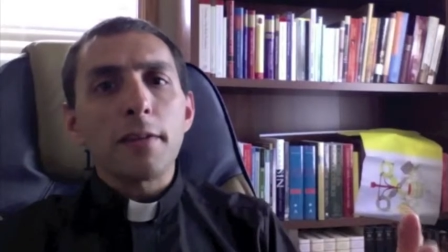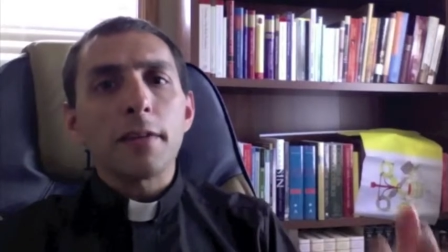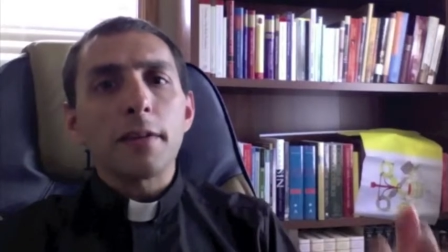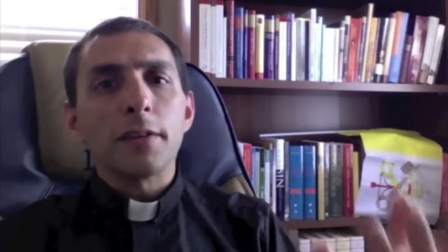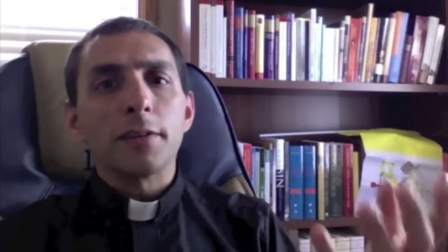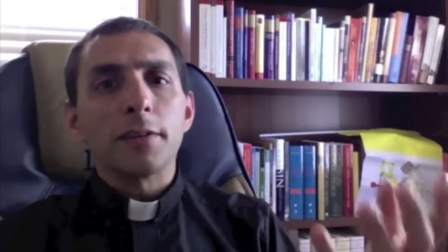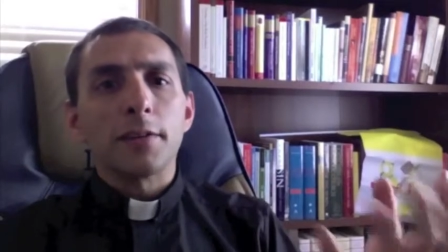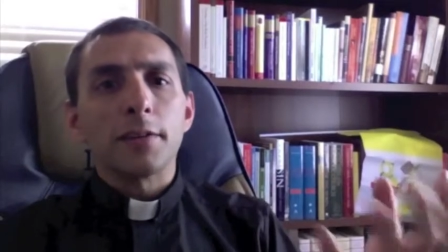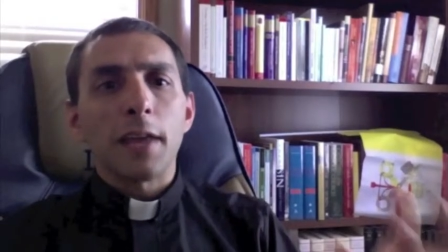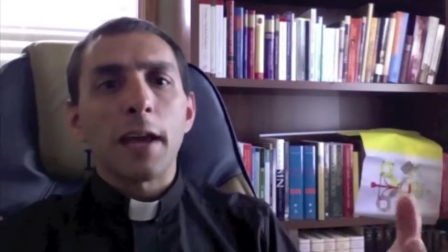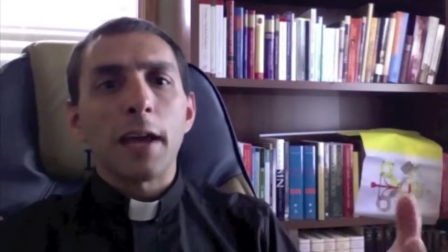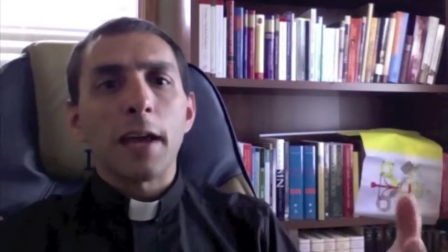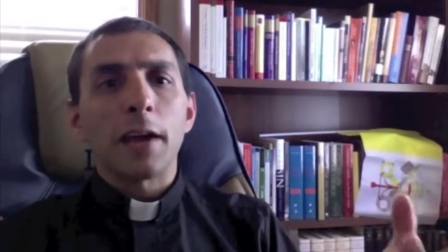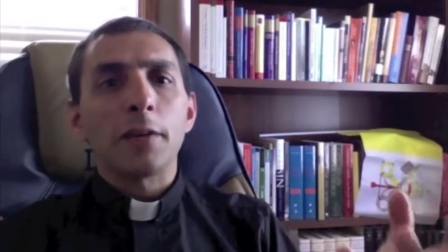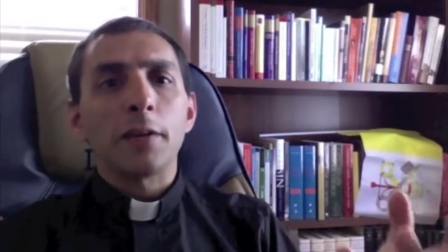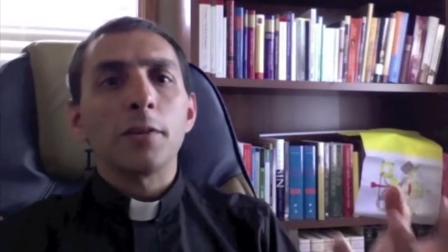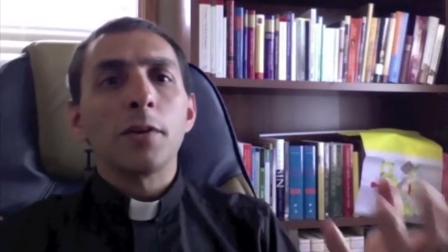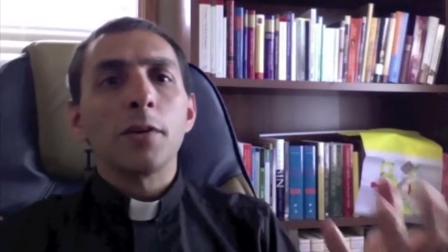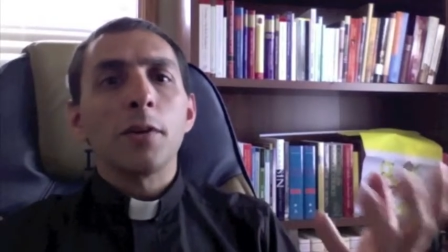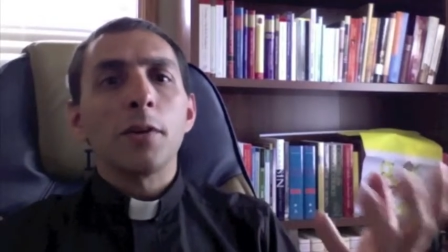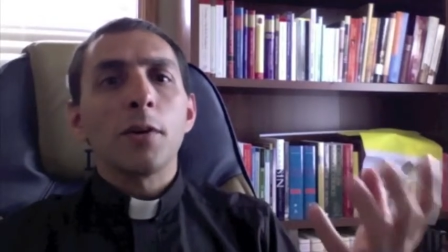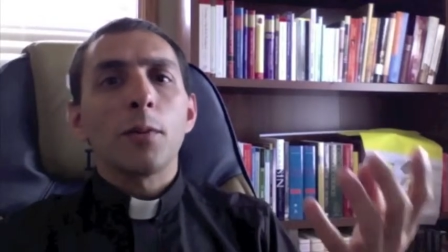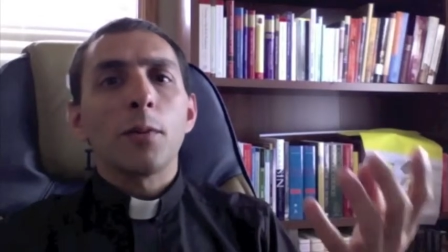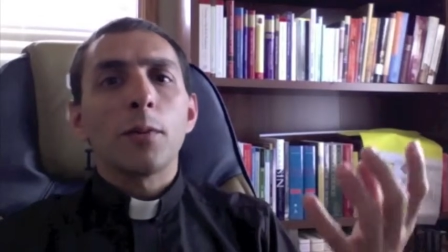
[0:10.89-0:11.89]
is that
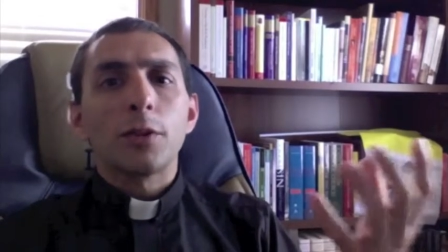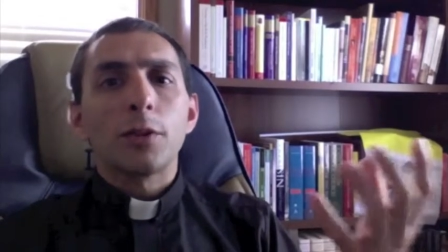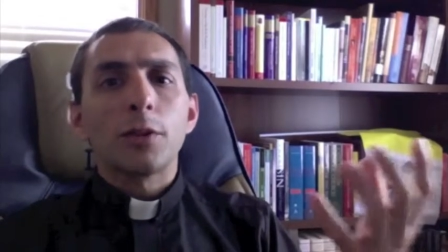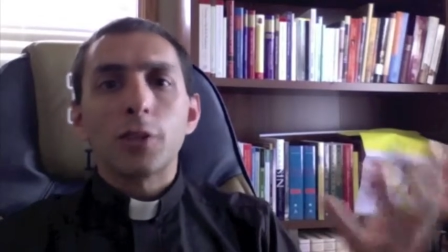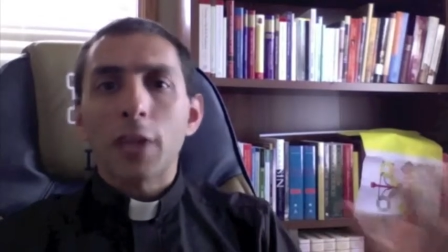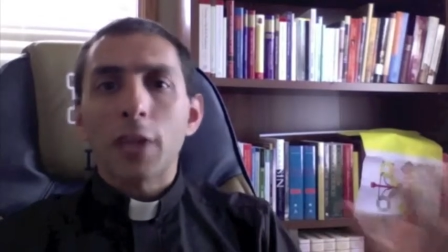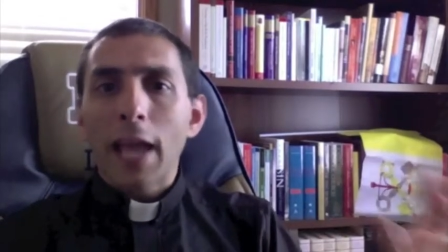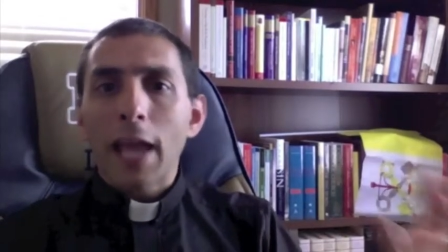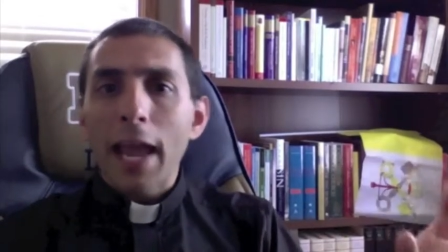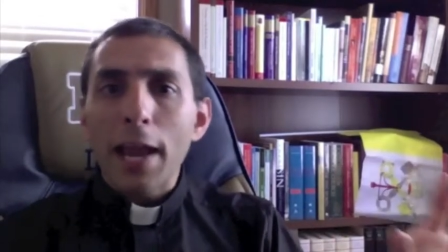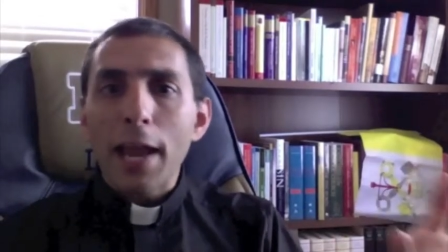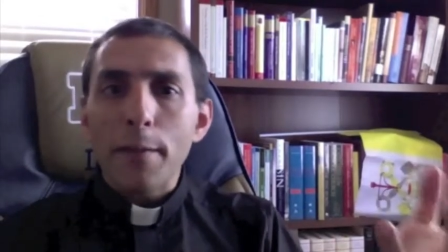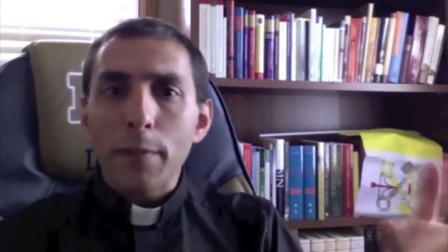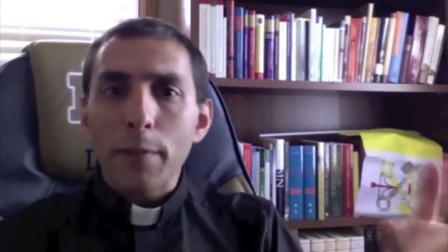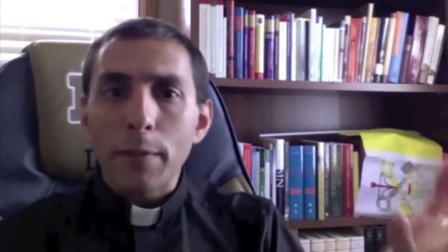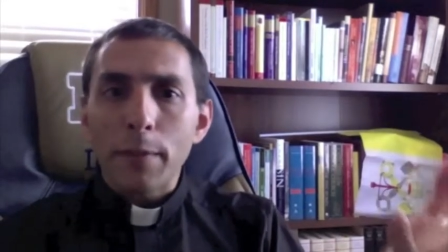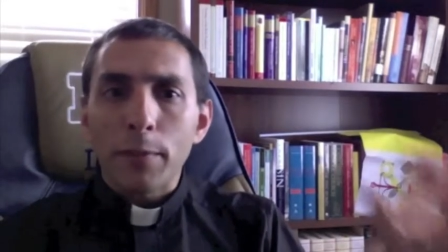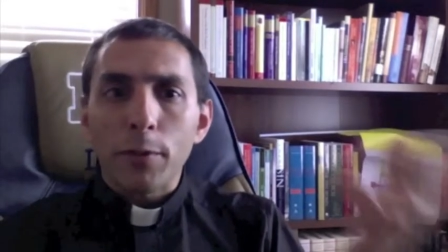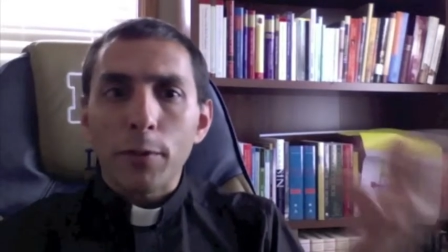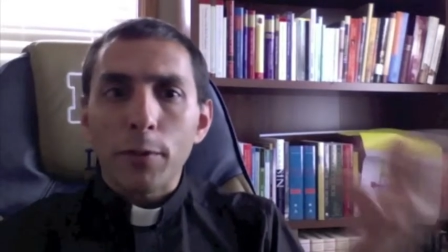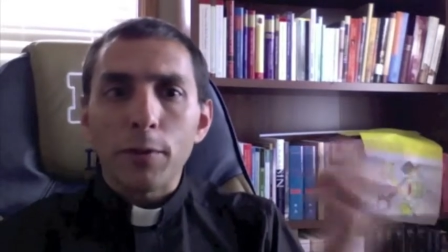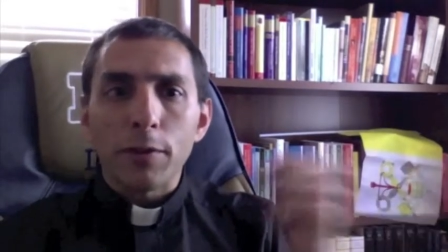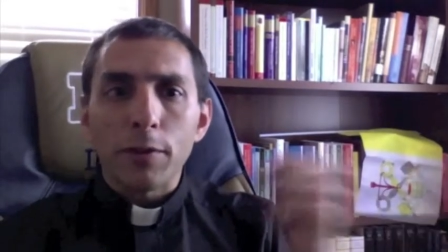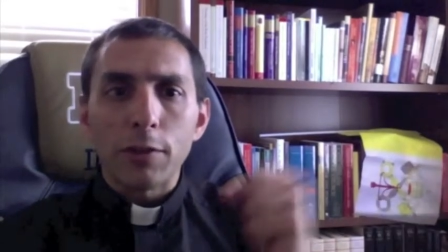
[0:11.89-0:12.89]
which can't be
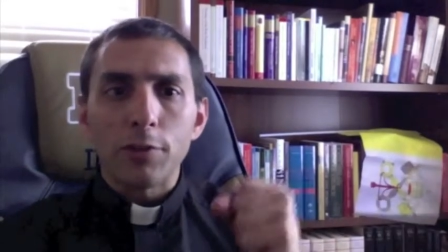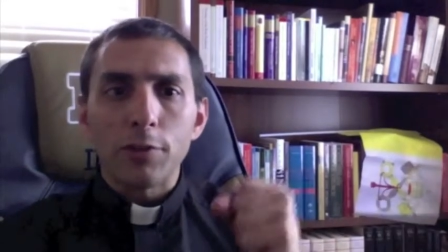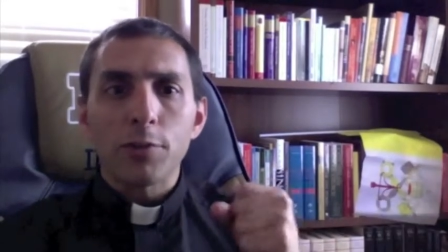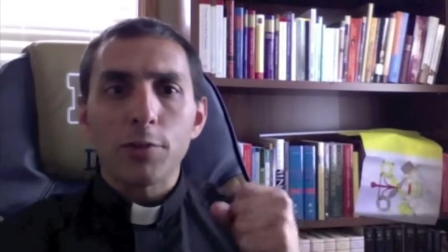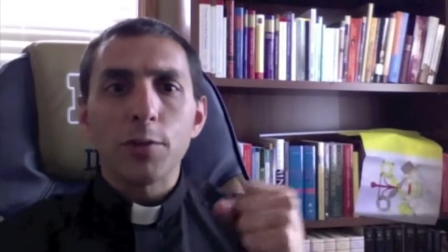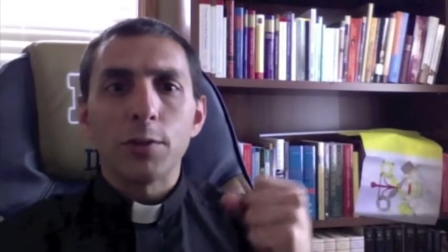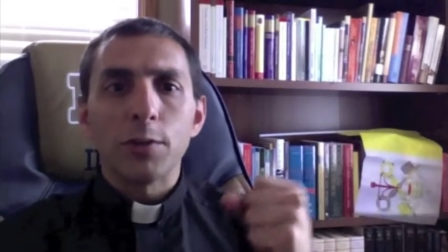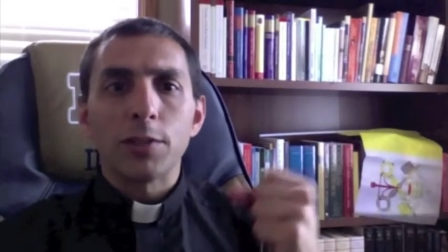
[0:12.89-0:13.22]
proven true.